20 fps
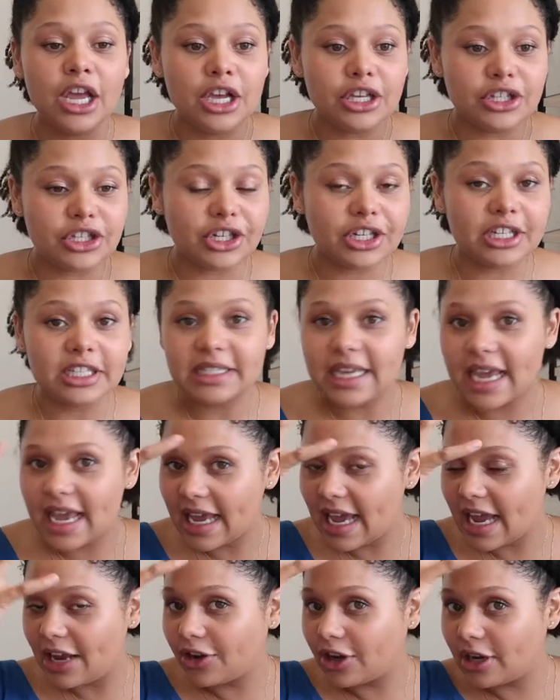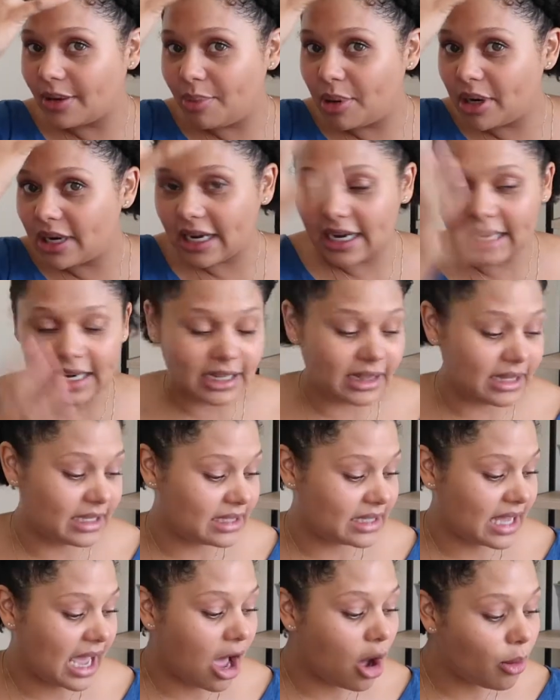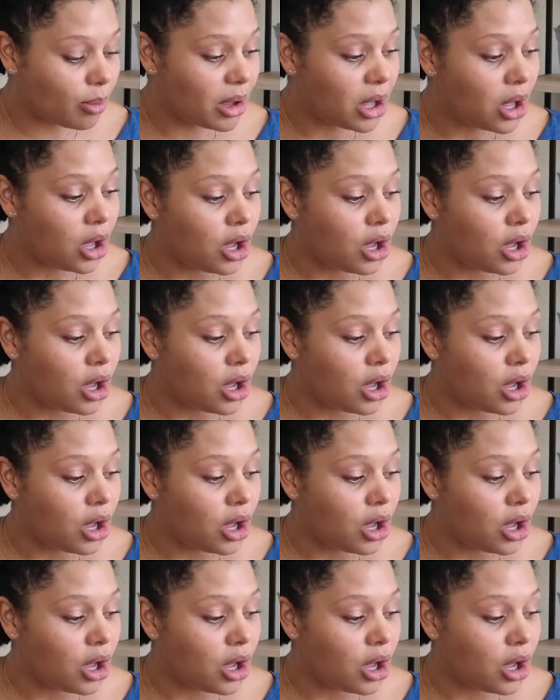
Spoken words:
So you're going to take it and you're going to put it in at the scalp.